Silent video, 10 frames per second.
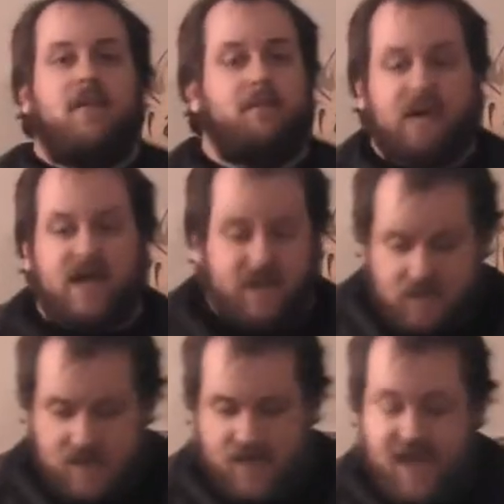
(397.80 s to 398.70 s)

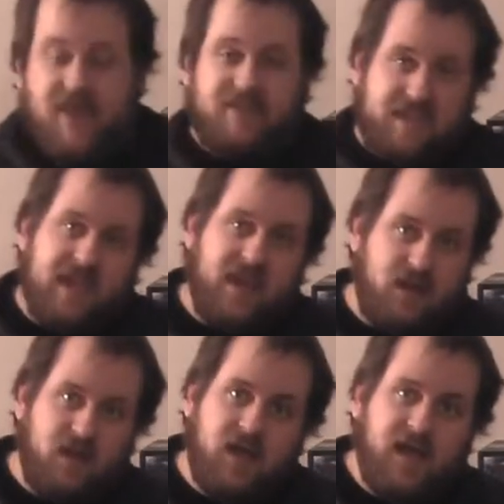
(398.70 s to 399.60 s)
but at the end
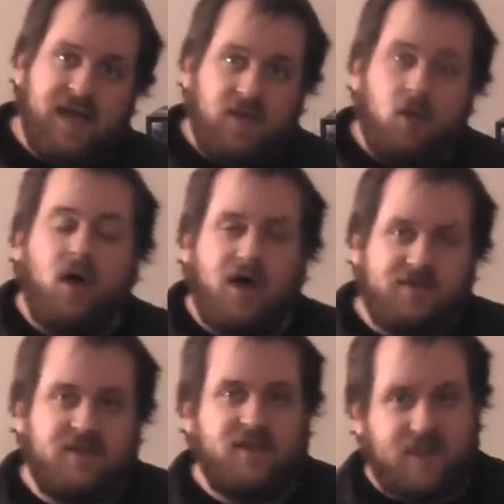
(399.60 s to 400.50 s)
I
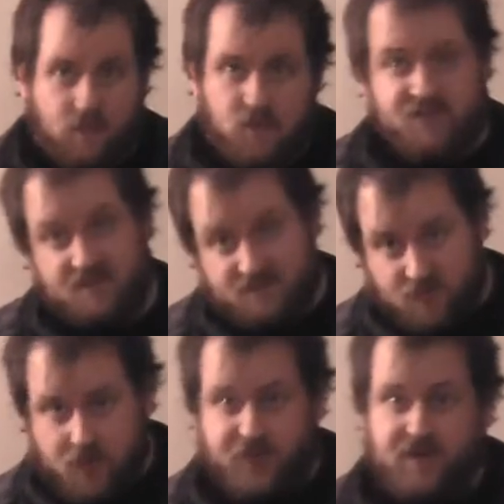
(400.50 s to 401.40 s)
lost, and that was
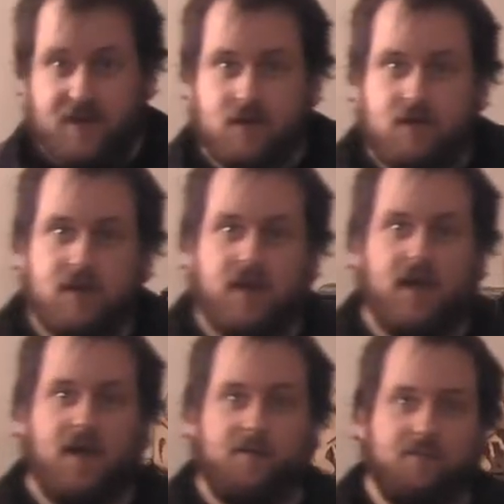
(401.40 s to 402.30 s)
unfortunate.
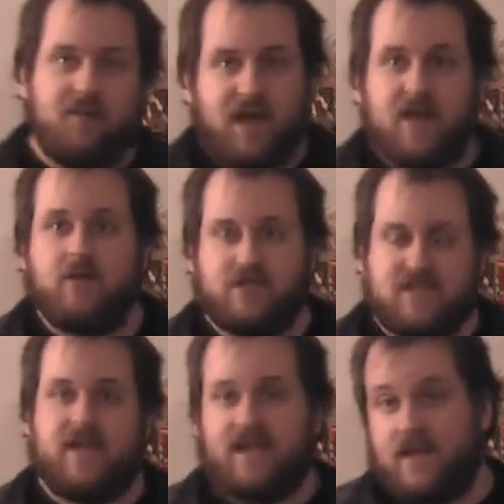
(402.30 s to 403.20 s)
But it was
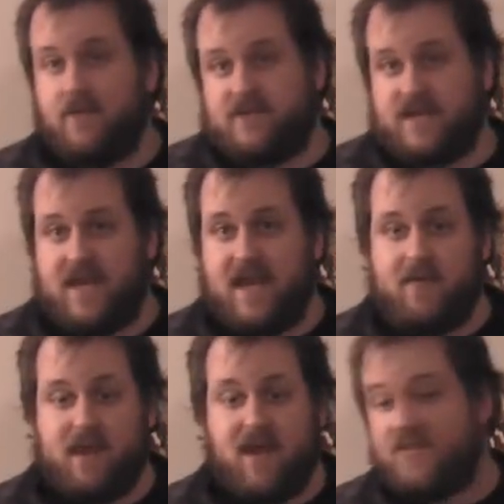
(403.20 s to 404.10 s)
gonna
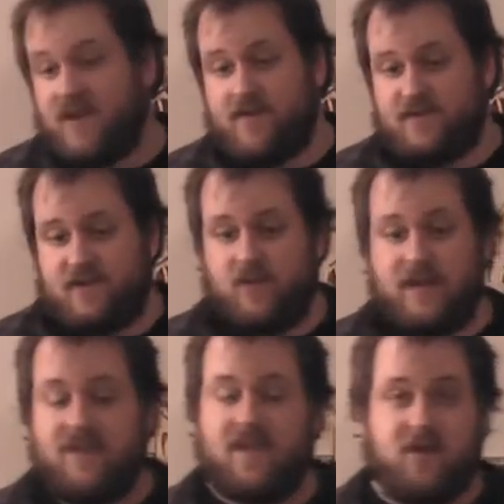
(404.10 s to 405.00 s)
happen. I thought I was gonna
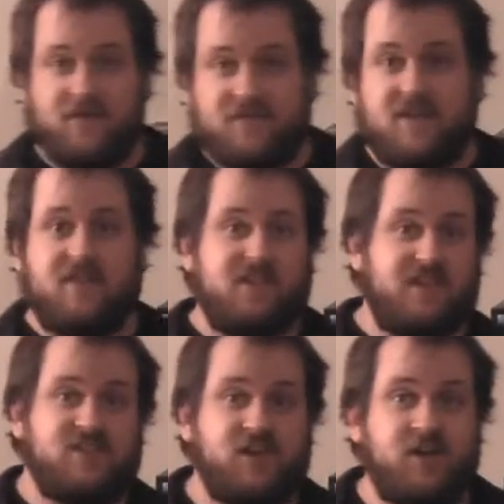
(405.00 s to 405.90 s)
win, and then all of a sudden
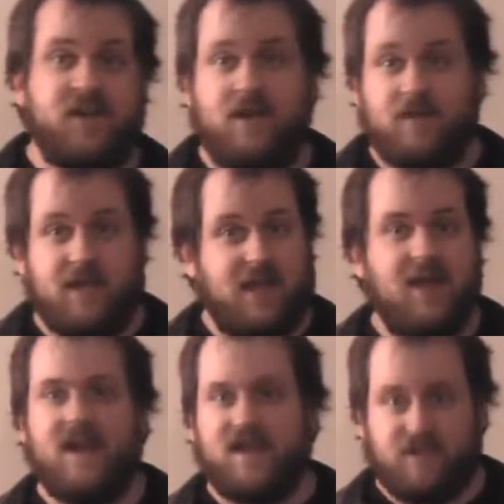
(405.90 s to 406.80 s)
things turned on me,
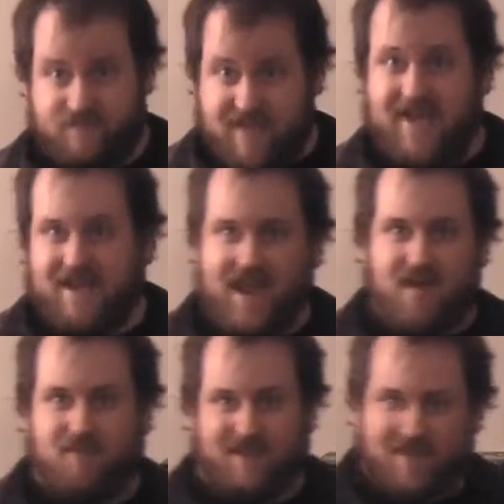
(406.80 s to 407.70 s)
and that can
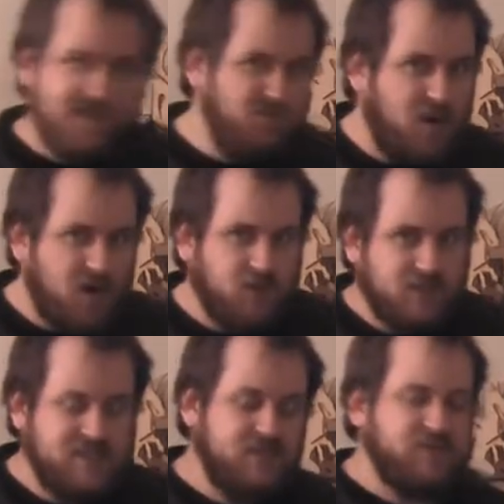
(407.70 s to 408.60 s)
happen, and that's part of
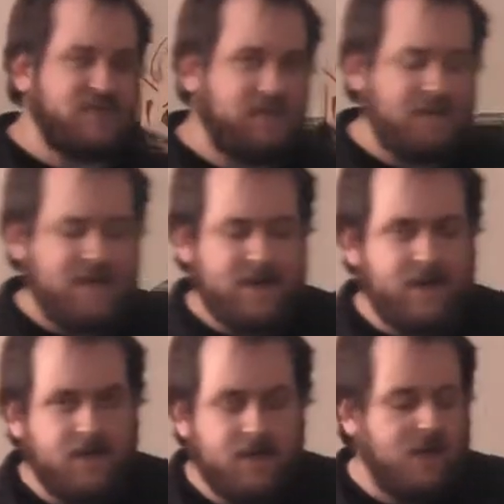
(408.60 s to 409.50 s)
what's interesting about it.